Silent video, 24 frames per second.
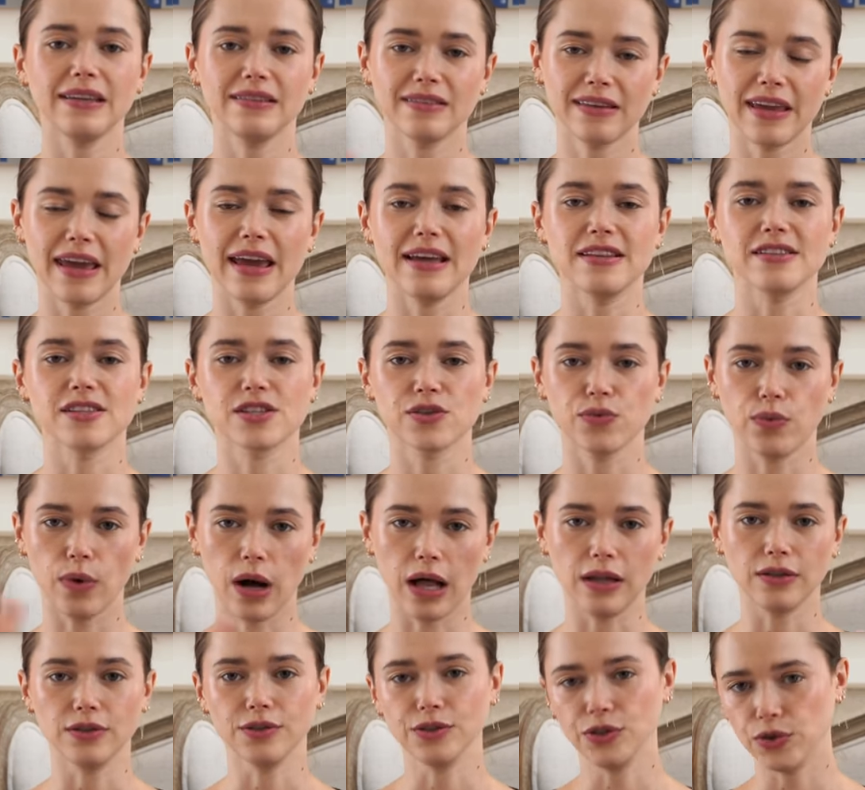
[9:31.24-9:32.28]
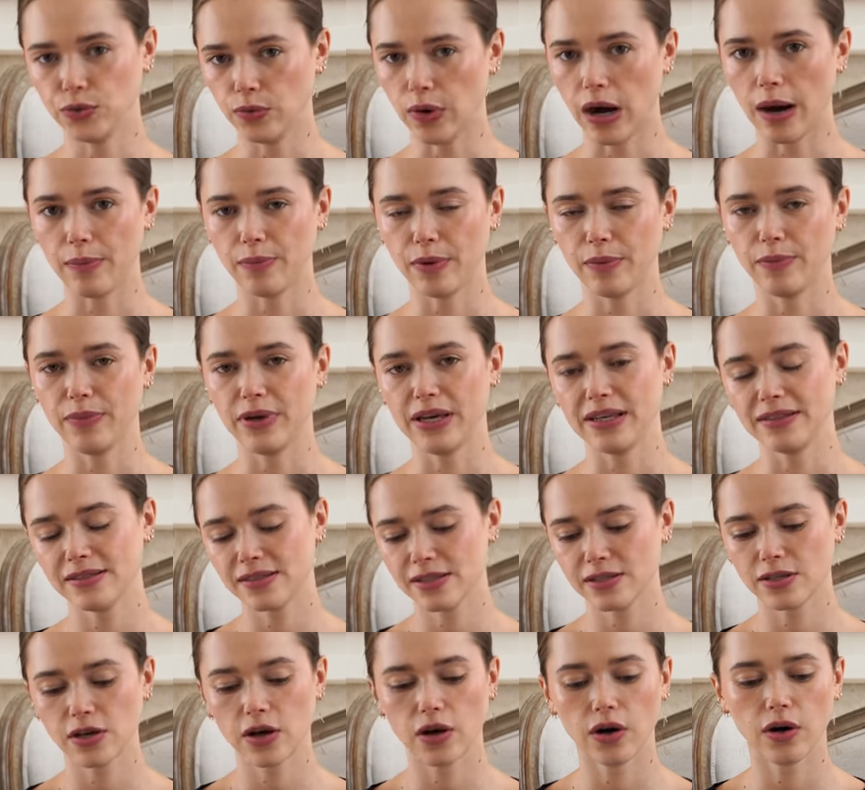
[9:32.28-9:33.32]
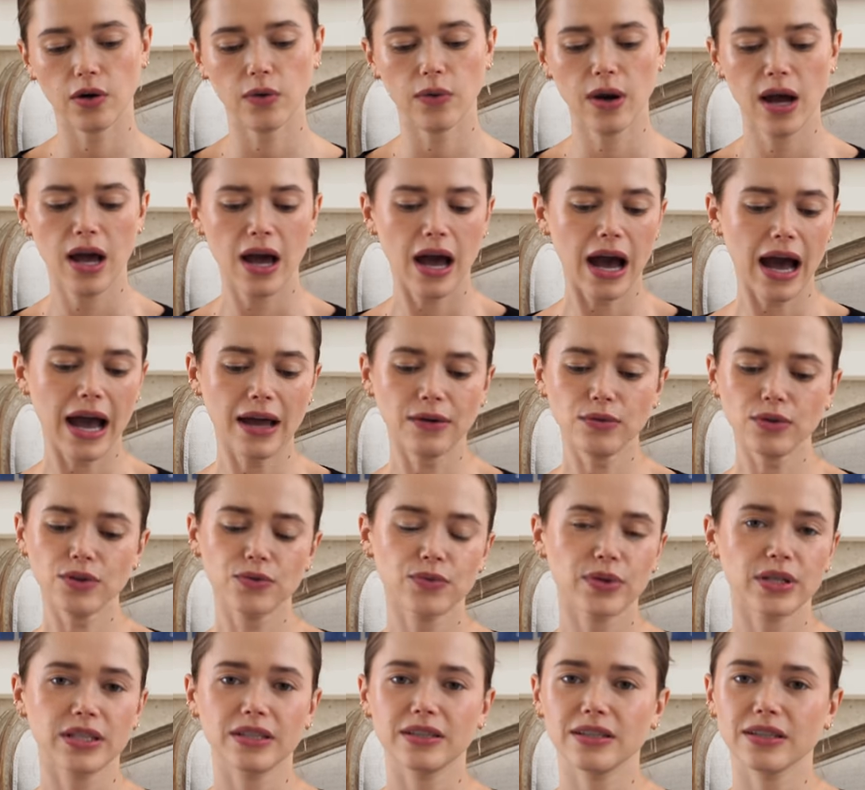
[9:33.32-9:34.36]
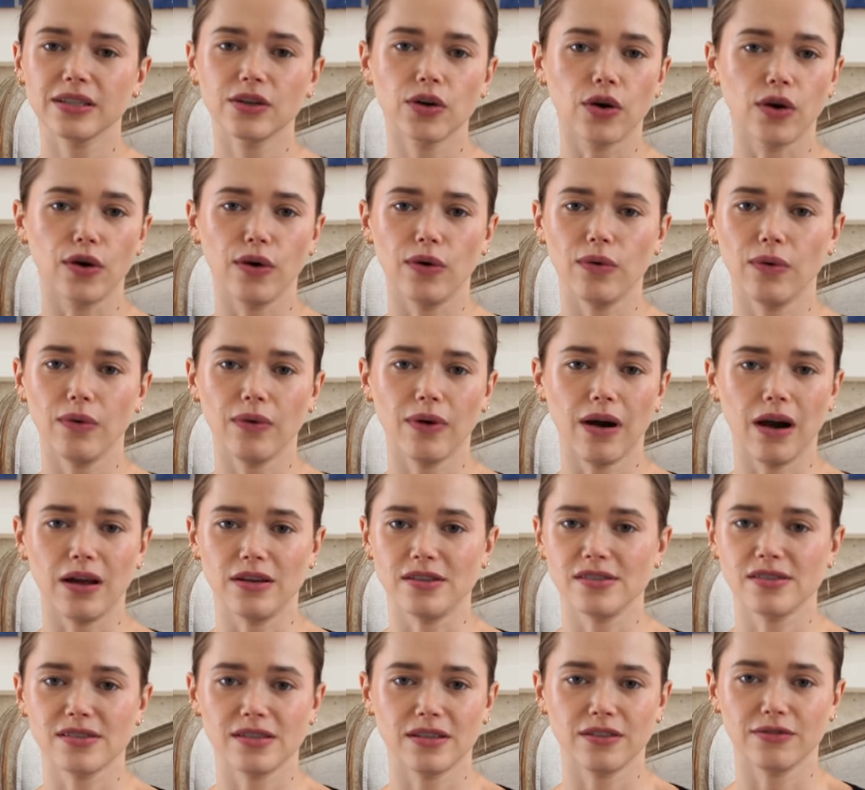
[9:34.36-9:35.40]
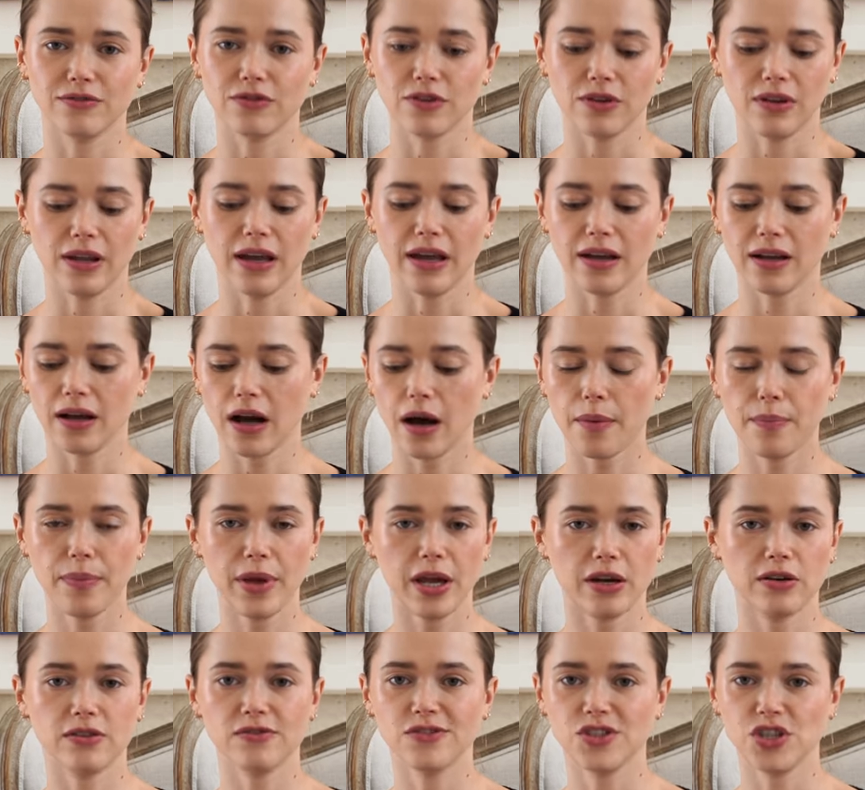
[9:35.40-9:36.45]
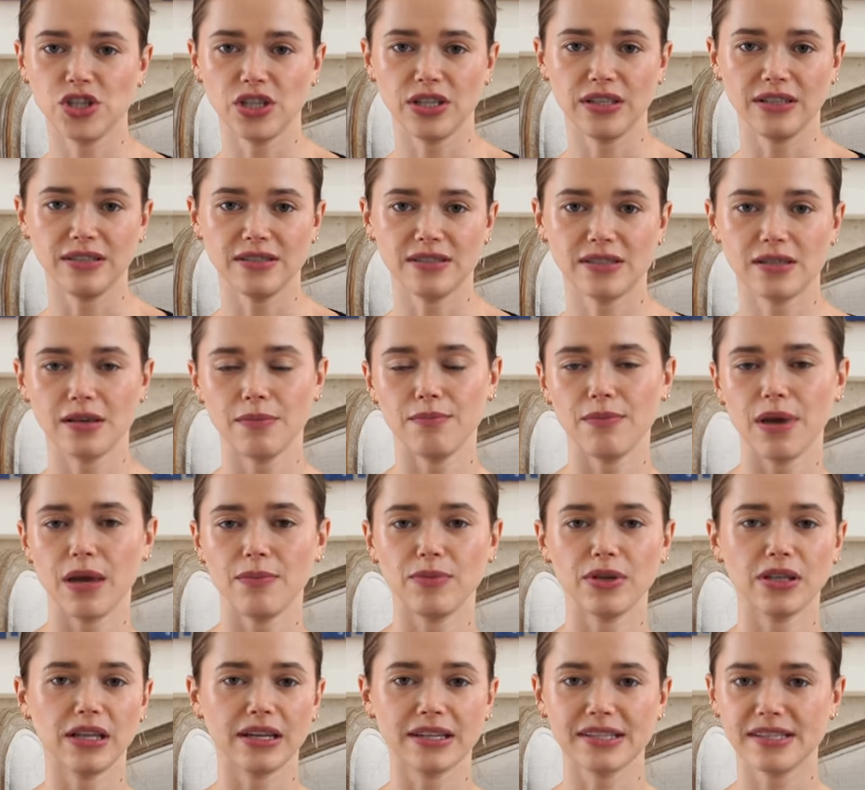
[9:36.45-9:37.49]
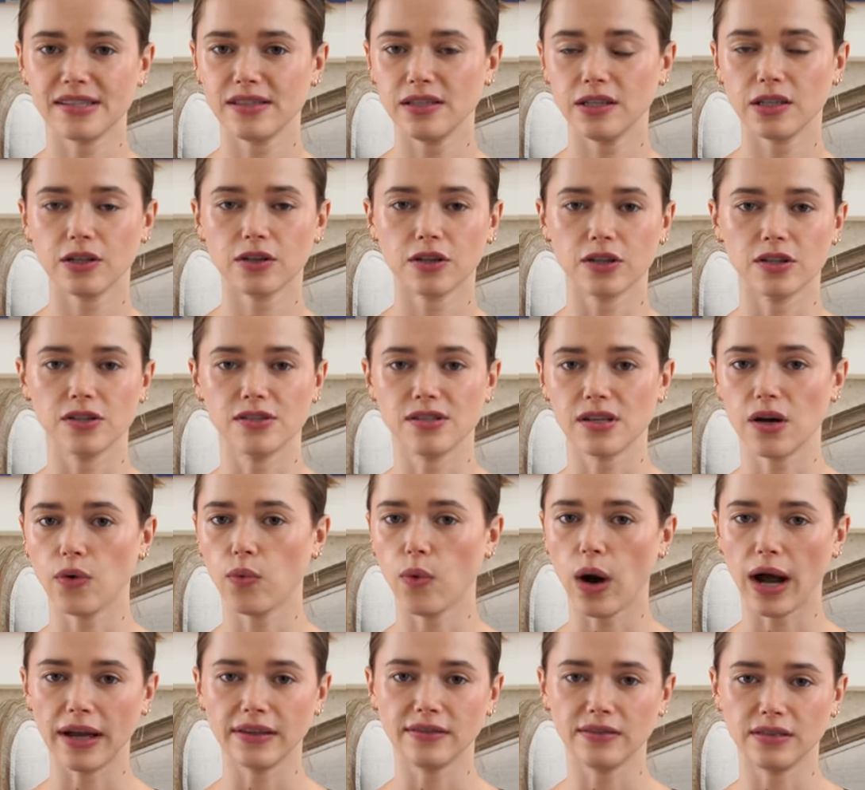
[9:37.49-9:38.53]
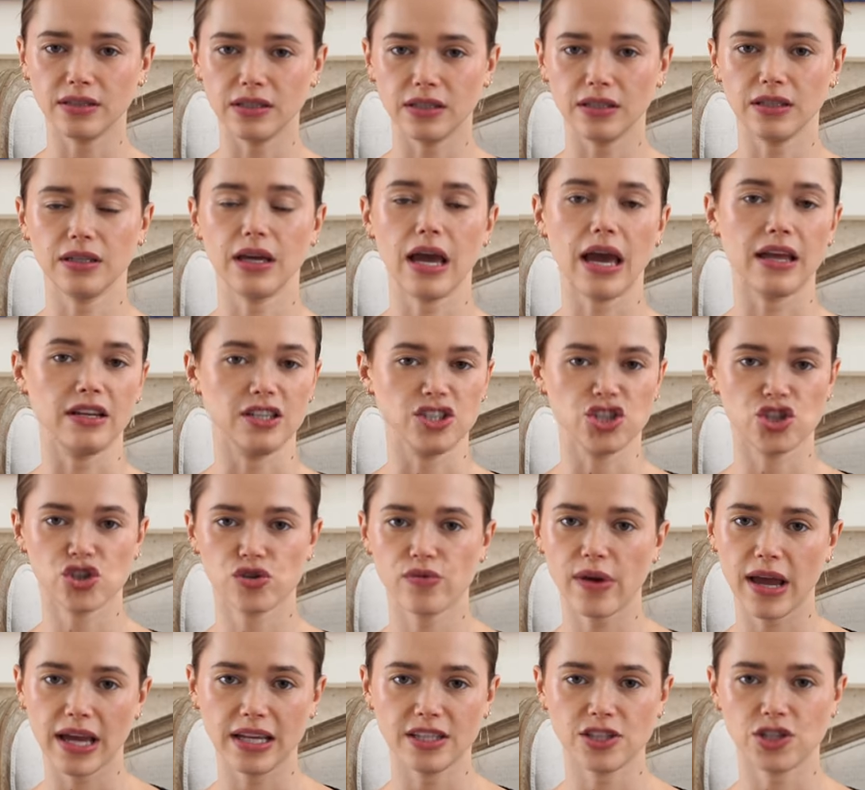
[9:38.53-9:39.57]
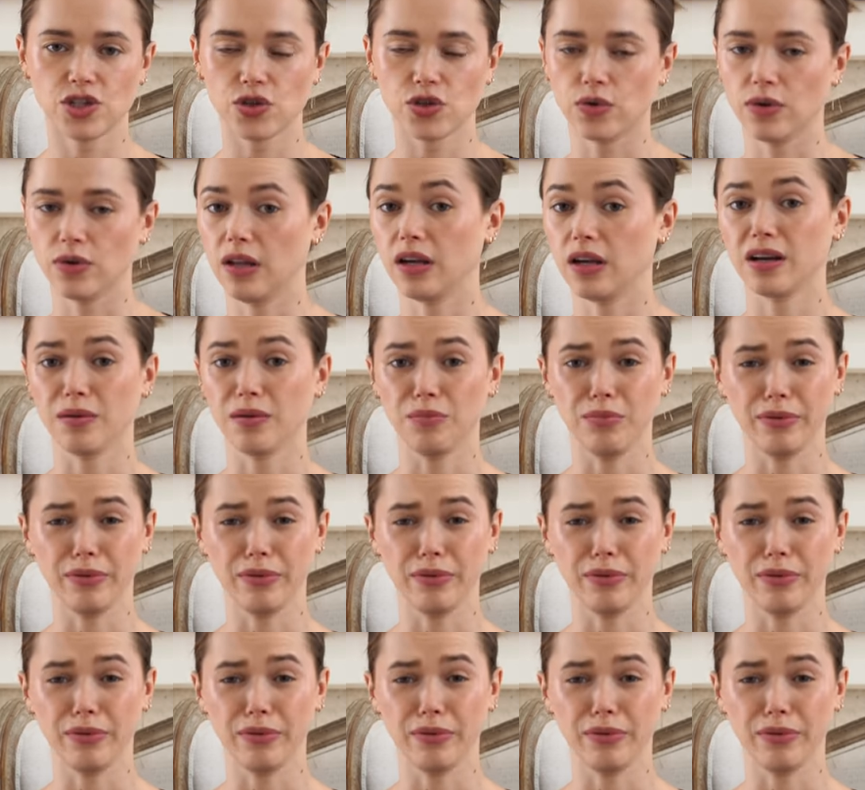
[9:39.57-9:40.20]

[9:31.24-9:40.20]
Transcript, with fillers: it can swallow you up a bit. So I would really go honestly for like a pair of jeans, maybe like sneakers, a white tee, and a trench or like a